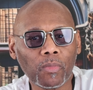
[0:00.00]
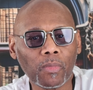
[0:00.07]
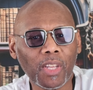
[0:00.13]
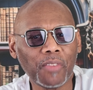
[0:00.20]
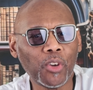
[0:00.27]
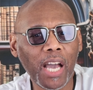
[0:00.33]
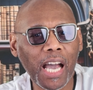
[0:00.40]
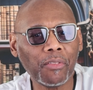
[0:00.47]

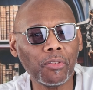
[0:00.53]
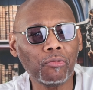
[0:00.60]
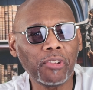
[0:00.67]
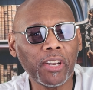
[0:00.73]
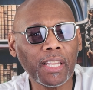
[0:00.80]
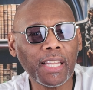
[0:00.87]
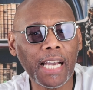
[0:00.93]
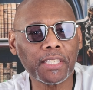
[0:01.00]
if you haven't
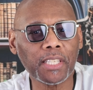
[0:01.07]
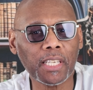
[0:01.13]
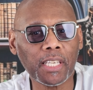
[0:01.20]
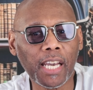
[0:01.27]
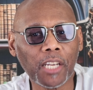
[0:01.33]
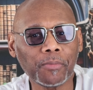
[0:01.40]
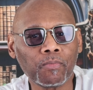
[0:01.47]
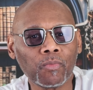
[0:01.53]
realized it
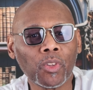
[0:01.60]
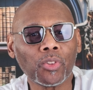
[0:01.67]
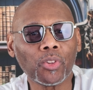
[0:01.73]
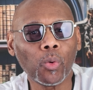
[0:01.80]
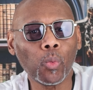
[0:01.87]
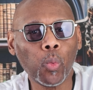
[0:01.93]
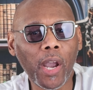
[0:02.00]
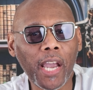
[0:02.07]
yet, the
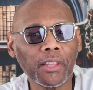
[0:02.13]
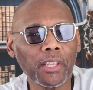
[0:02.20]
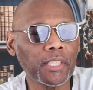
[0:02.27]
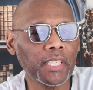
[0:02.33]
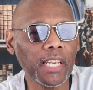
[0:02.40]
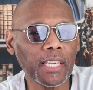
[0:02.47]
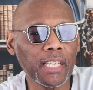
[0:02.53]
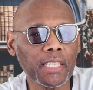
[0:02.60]
way the
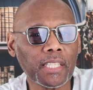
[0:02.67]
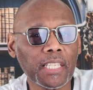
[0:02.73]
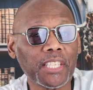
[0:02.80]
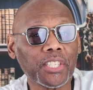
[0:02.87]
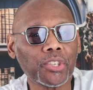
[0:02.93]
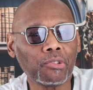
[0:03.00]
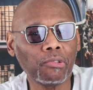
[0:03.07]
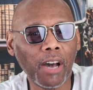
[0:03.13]
scene is
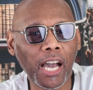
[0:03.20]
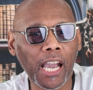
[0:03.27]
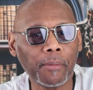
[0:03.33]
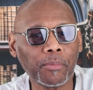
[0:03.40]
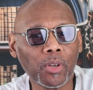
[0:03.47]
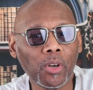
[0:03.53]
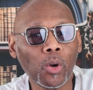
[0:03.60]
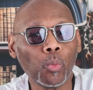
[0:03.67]

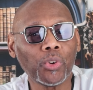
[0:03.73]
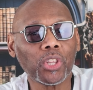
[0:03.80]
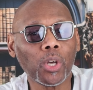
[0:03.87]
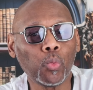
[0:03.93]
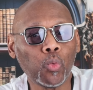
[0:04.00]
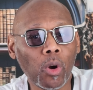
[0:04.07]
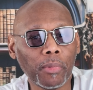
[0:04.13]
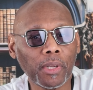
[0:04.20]
described with the
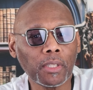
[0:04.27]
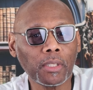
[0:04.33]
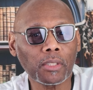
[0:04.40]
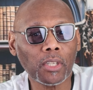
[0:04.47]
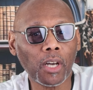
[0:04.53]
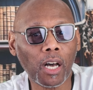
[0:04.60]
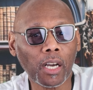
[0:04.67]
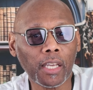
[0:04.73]
woman
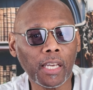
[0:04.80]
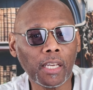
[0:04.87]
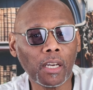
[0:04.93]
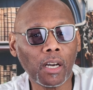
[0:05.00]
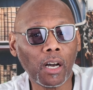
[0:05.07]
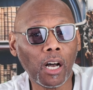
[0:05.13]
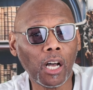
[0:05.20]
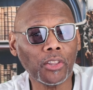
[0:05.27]
talking
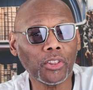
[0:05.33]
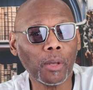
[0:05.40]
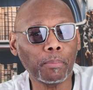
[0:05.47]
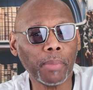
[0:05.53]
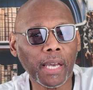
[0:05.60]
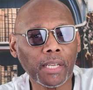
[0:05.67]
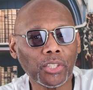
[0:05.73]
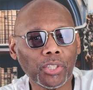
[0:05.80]
on the
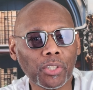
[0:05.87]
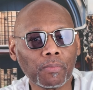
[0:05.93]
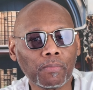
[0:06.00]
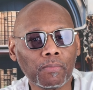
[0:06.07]
bench,